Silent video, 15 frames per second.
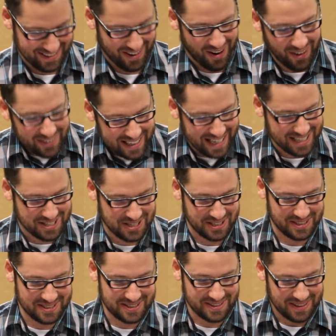All
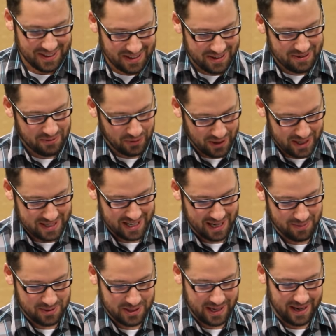nations, for his
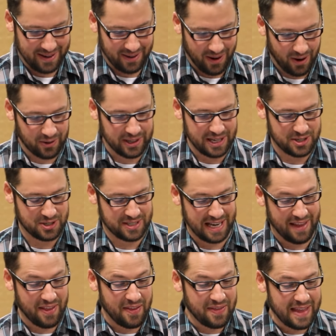name's sake. All nations.
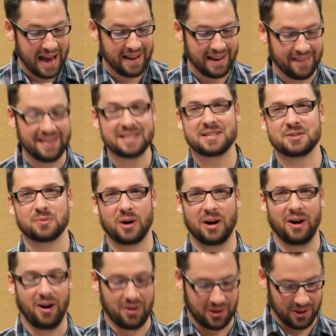And then and this is where
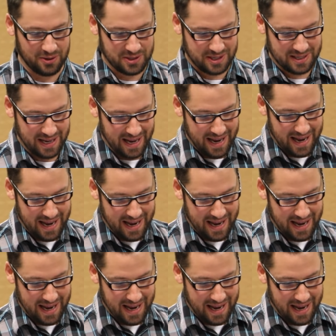it all closes.